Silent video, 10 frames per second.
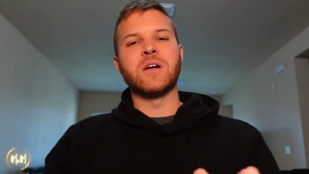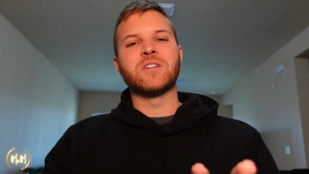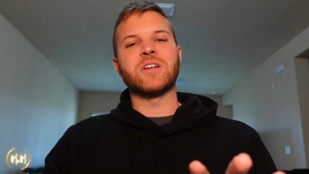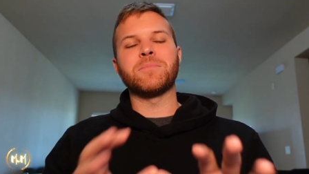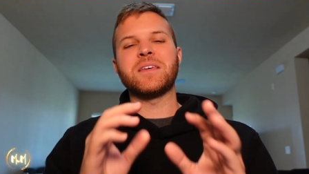
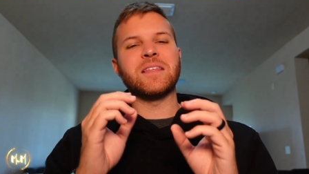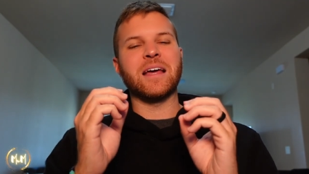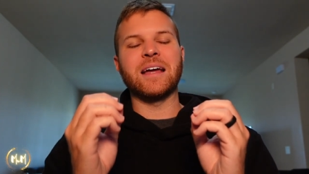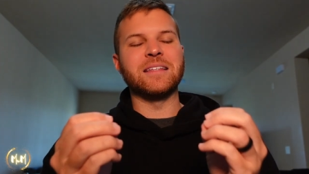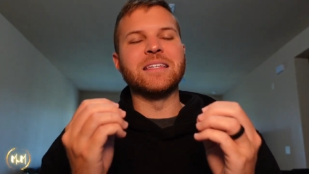something that
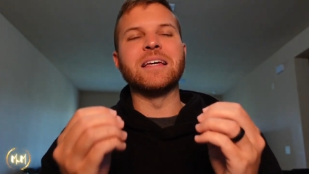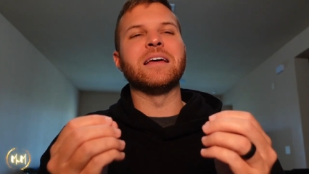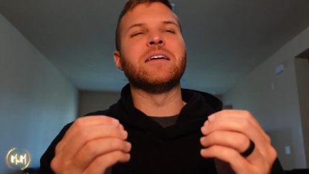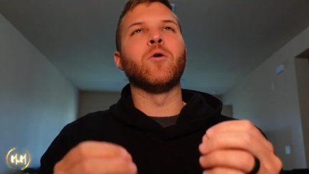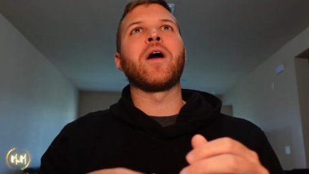I
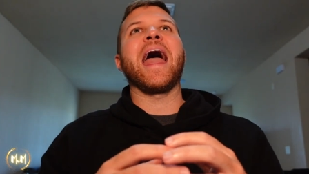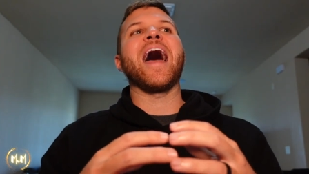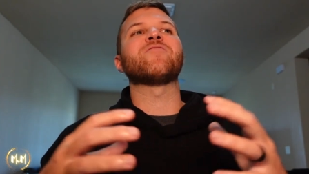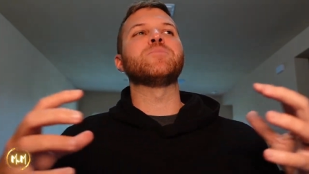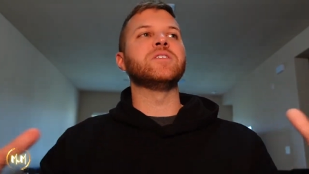did or
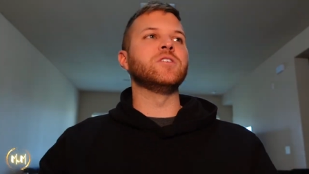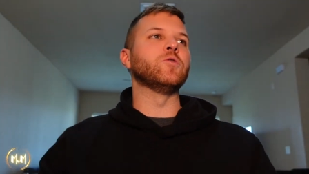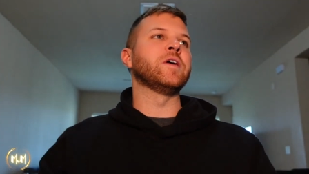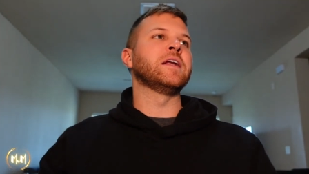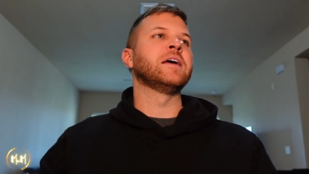have been
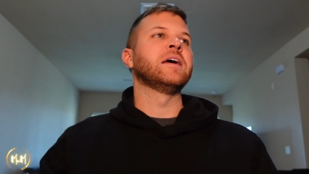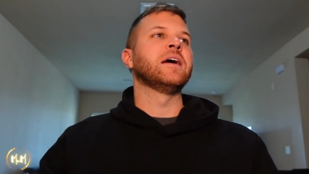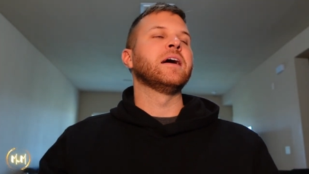doing